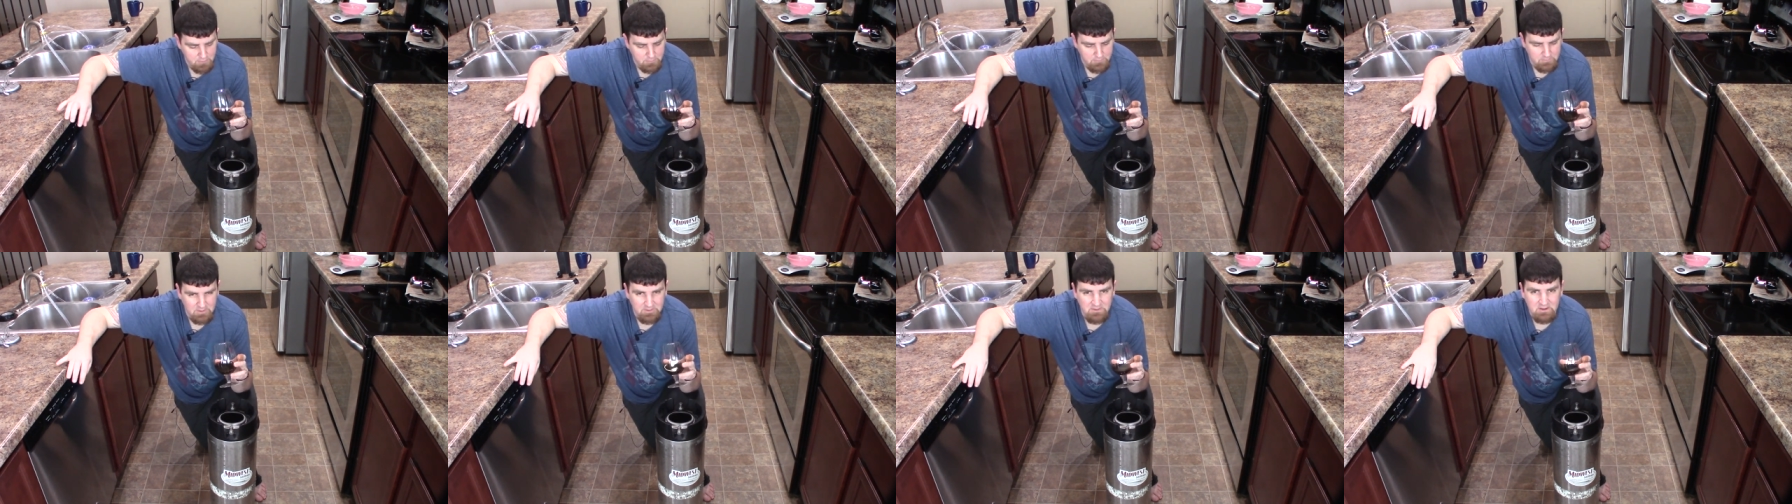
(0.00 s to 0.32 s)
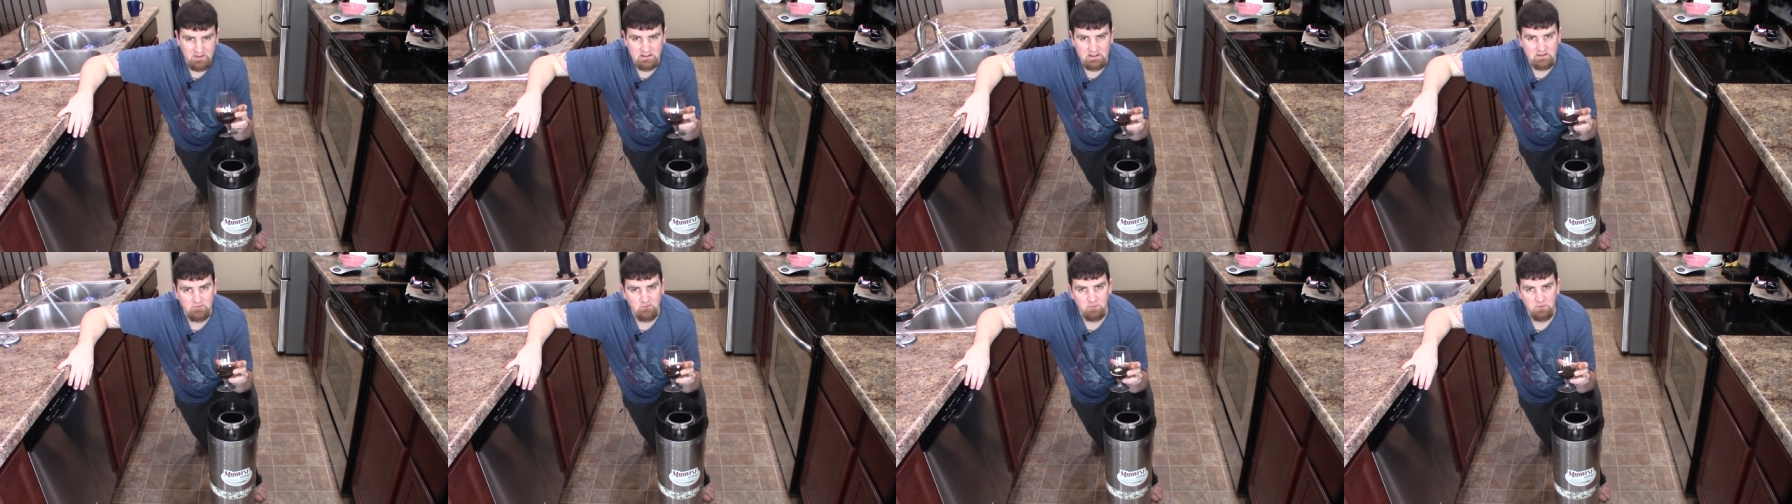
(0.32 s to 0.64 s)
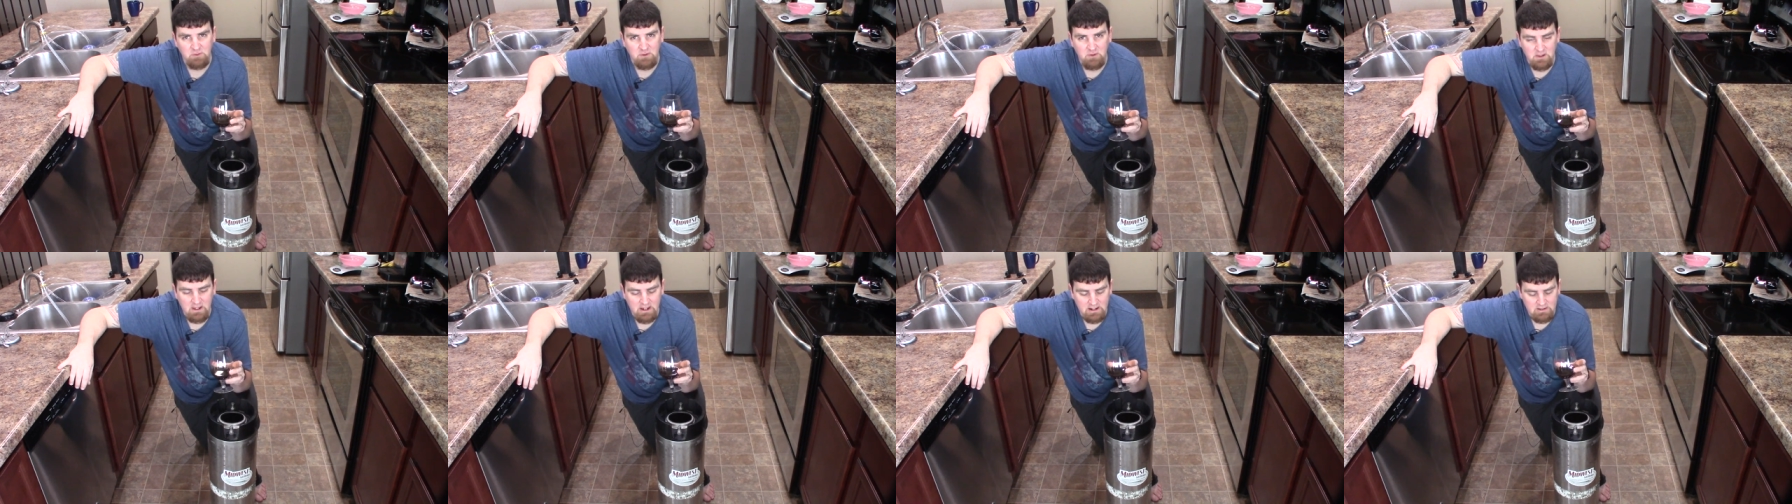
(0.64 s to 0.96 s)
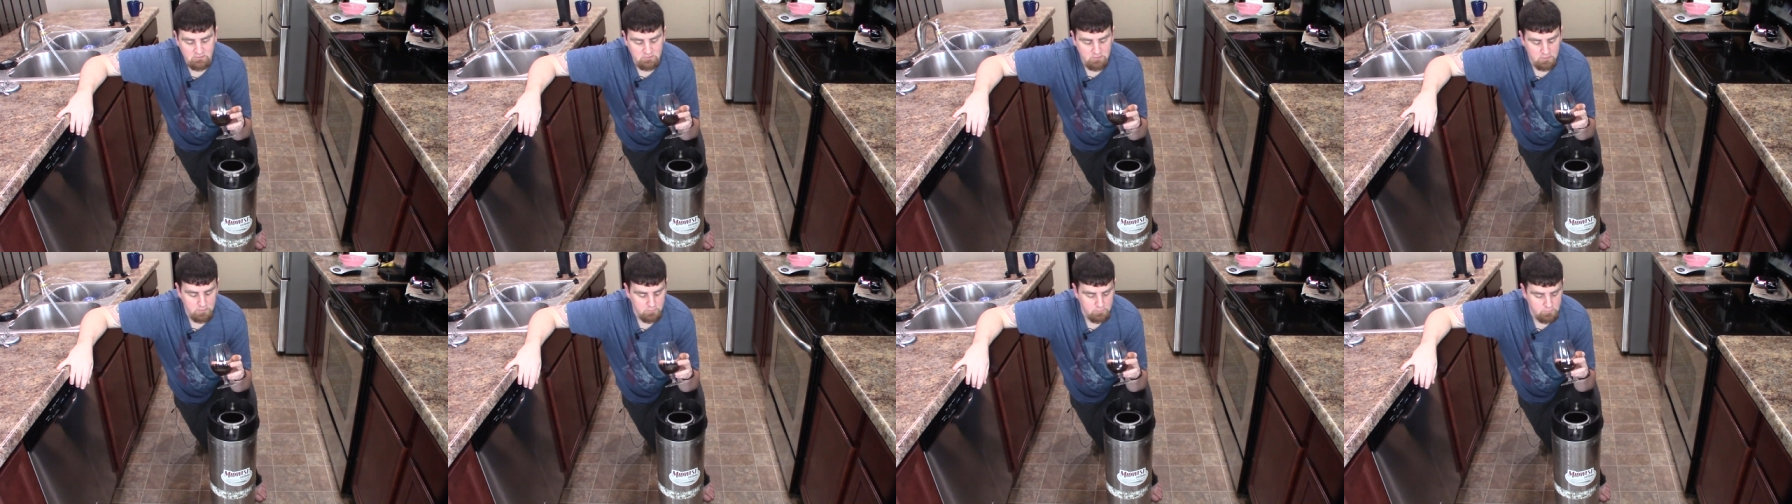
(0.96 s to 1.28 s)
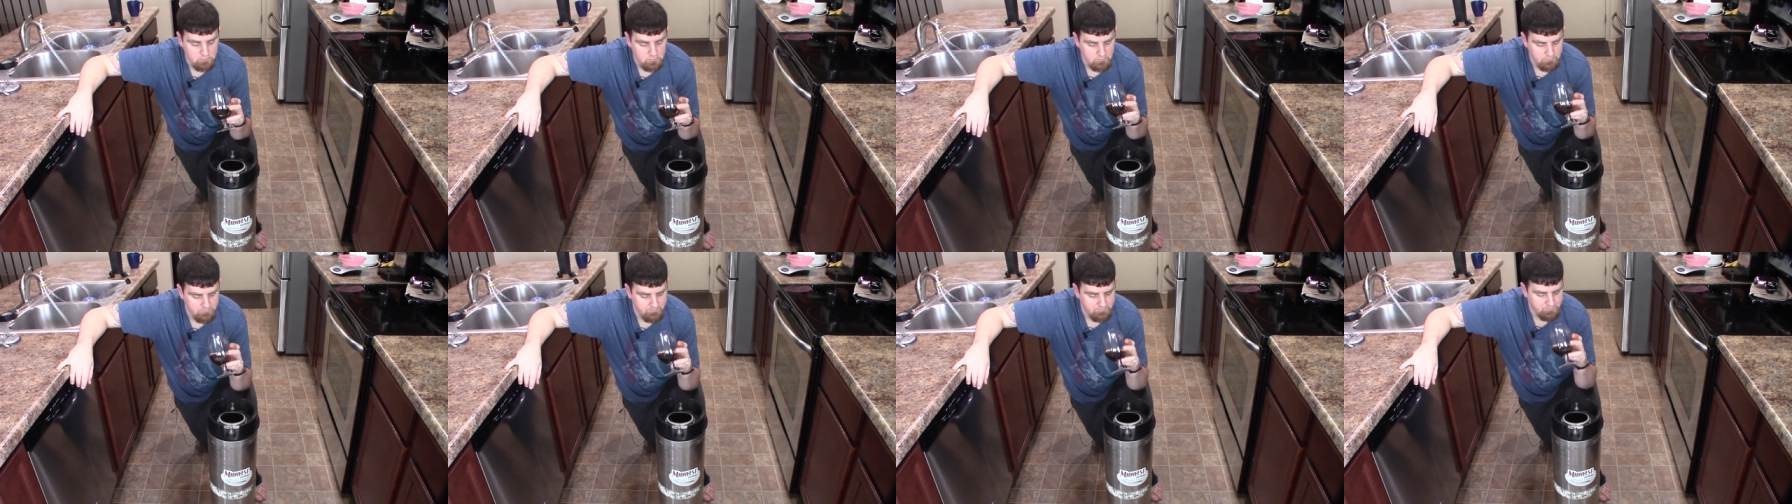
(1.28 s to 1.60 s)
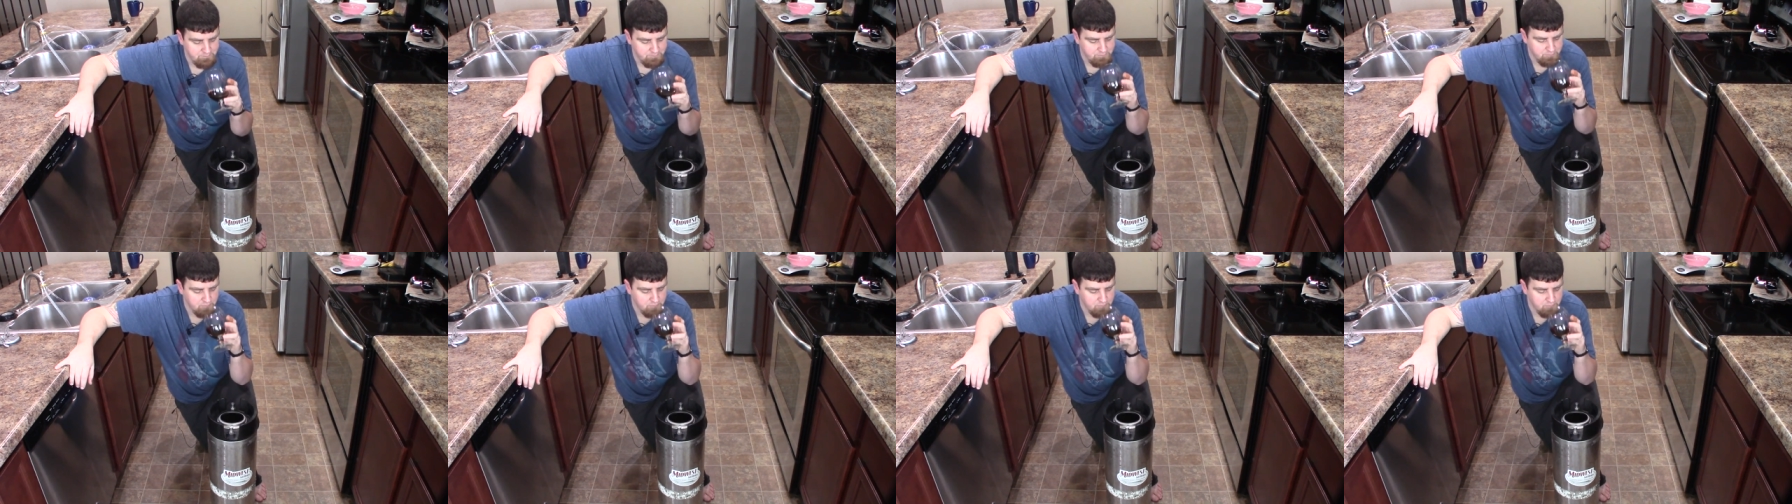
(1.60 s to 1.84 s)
feel. I think that's from the lactose.